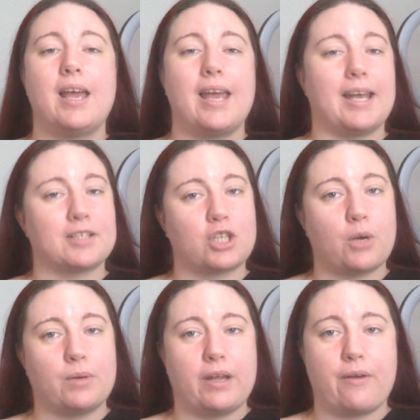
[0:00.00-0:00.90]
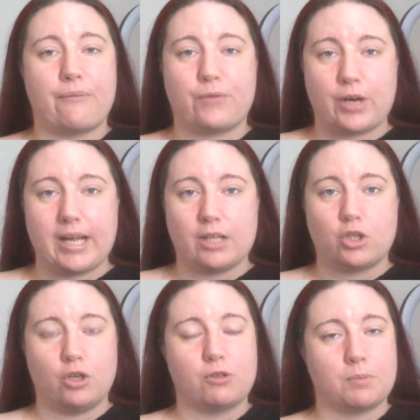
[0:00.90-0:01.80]
It's totally free
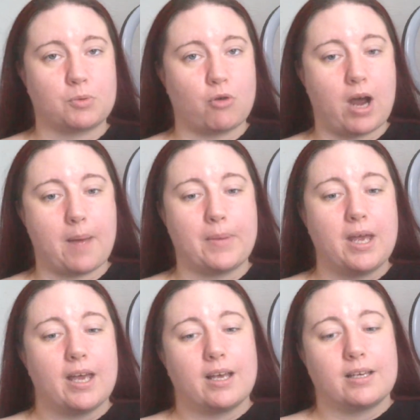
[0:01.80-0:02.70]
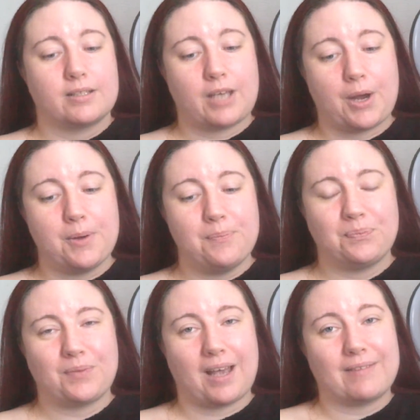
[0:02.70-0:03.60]
to subscribe. So
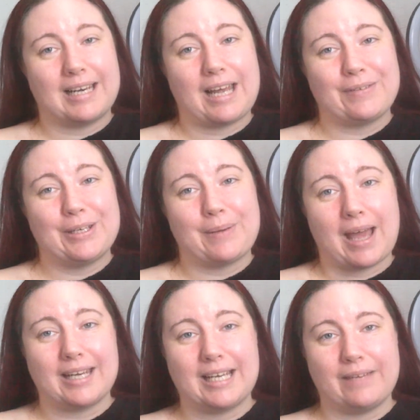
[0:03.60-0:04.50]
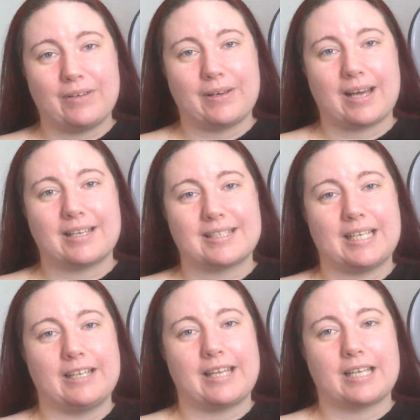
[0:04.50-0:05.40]
I'm gonna love you and leave you, and I'll see
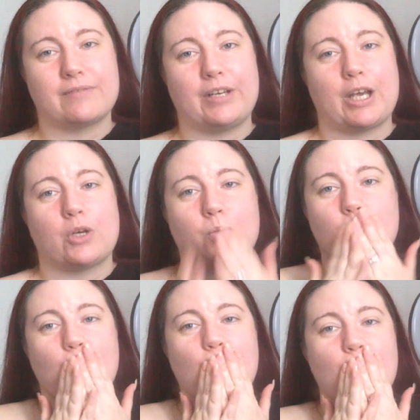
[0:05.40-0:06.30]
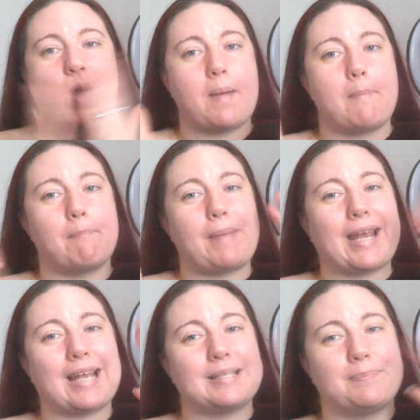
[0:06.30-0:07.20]
you in the next video. Bye guys.